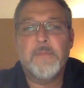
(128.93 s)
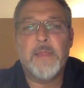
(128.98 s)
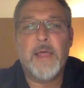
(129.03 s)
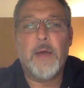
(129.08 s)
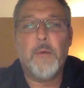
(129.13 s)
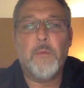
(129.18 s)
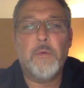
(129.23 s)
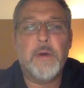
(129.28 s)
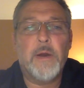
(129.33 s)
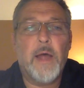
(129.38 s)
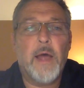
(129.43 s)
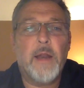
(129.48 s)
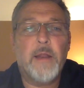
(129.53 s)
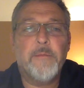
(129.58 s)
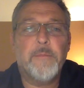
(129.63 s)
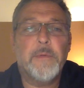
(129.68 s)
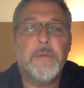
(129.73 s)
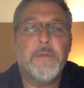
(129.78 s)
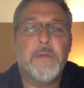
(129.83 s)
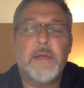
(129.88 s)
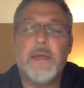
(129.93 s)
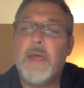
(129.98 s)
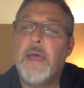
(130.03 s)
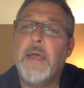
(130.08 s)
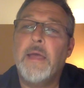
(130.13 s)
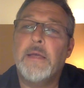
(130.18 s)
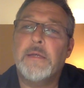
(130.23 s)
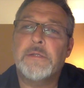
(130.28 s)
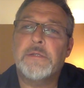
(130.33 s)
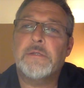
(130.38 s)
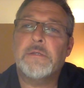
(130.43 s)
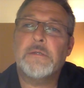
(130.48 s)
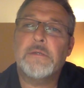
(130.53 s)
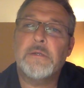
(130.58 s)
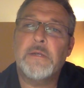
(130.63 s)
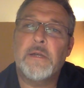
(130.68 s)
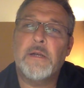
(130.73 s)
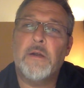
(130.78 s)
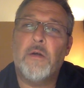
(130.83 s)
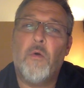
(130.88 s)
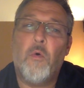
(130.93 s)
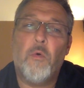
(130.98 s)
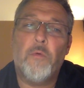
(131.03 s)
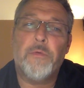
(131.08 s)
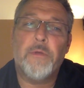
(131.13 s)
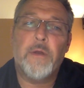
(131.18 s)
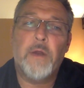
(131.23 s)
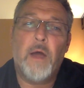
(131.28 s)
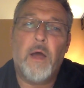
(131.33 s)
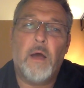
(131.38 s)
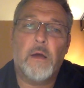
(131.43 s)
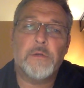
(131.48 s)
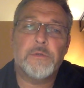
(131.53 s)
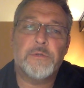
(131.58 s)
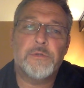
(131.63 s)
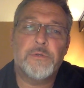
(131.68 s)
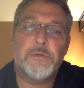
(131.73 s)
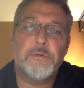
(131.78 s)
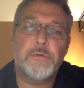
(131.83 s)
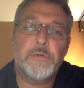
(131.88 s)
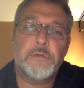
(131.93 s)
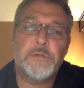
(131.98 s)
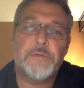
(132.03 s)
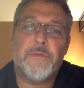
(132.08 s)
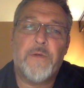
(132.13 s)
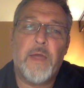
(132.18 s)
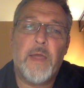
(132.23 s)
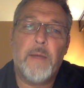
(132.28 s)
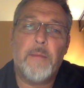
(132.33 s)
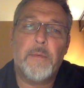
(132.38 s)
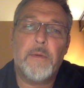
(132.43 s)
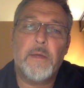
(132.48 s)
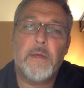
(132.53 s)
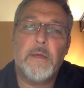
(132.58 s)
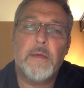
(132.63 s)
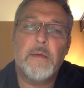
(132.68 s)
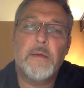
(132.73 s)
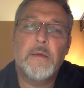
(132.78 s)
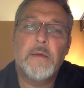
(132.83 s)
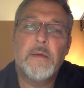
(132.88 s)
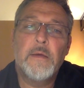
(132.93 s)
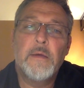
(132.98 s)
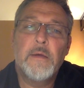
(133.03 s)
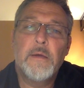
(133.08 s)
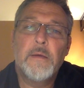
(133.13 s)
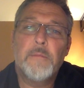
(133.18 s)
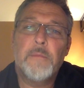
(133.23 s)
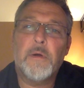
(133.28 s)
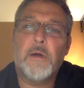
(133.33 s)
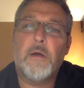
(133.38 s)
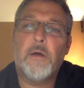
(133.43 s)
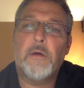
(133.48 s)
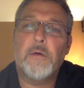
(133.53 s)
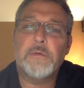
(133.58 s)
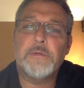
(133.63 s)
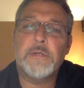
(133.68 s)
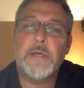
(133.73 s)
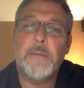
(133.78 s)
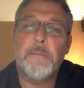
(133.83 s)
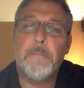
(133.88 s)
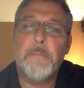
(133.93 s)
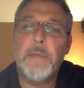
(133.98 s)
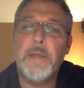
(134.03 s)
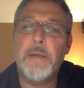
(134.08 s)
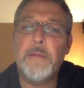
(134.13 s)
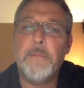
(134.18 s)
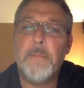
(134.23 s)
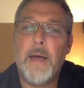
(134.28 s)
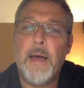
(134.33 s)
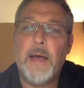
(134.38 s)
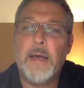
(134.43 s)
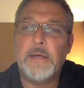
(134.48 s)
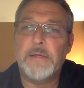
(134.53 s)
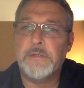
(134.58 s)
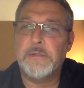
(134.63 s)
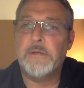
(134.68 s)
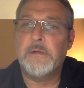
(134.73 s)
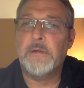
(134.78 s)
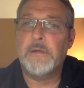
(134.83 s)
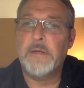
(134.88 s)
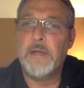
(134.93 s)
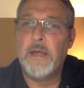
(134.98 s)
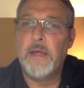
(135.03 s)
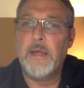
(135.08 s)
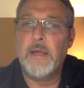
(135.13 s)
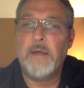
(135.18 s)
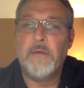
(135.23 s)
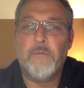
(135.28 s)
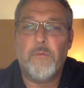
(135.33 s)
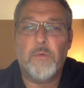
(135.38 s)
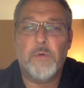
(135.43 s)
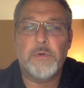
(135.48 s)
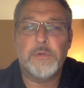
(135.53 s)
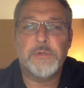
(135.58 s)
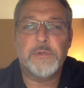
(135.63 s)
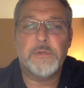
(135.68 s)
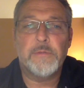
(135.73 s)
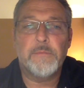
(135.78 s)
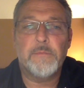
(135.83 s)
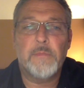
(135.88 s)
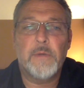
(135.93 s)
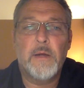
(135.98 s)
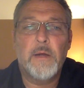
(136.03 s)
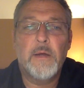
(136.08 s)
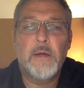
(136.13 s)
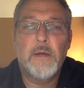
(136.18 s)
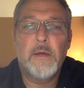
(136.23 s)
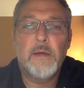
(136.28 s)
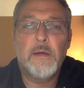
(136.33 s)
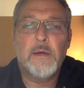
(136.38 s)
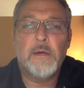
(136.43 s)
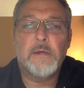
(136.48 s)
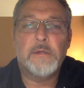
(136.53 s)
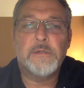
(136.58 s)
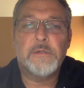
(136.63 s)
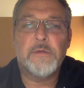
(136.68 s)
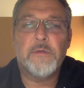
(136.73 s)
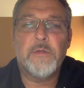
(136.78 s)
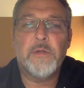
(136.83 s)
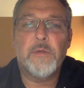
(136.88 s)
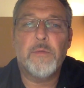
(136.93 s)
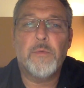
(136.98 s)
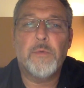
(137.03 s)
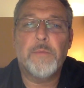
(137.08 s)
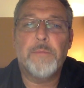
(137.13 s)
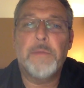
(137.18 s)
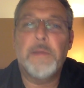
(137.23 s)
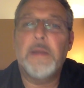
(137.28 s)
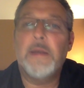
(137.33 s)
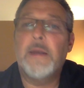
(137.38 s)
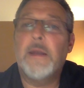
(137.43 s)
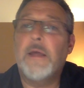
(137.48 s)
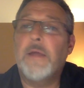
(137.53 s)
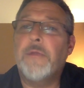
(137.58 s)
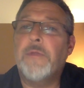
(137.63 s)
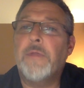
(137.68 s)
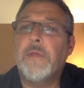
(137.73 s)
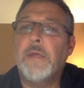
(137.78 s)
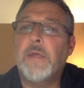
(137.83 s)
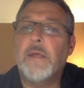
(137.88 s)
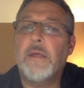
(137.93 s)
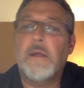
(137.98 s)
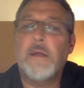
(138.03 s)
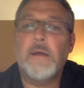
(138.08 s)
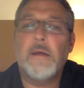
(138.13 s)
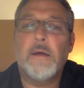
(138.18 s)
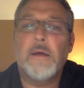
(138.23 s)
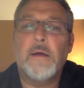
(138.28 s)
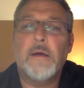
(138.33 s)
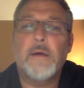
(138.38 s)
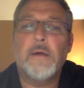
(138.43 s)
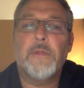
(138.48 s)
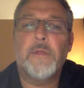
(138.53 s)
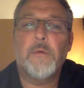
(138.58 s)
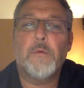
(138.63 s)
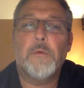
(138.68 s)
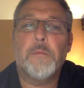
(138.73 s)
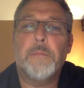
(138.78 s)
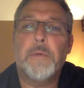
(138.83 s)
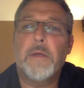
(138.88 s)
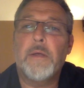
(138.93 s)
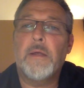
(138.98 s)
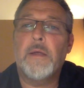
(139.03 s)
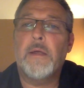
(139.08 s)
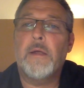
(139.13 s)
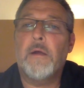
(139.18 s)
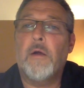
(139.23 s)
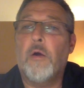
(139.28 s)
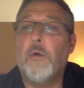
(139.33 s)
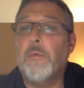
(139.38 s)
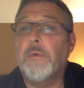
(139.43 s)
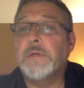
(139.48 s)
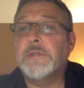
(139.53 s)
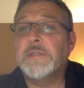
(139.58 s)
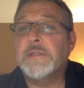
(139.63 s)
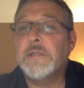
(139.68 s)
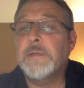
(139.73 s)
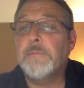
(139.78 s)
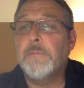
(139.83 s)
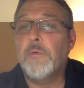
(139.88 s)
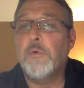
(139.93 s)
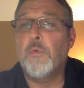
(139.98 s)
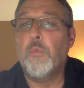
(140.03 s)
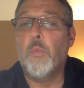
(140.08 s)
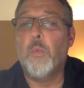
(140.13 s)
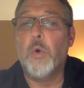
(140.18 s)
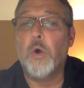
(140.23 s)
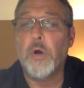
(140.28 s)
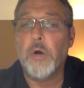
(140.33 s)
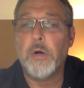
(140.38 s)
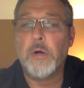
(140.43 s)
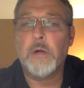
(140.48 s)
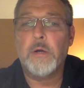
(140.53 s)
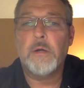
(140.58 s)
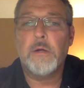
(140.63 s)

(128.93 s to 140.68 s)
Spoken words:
That would not have been the case in an Orthodox Jewish family, because they minimized their day of worship so that it would be nothing that would be or resemble work.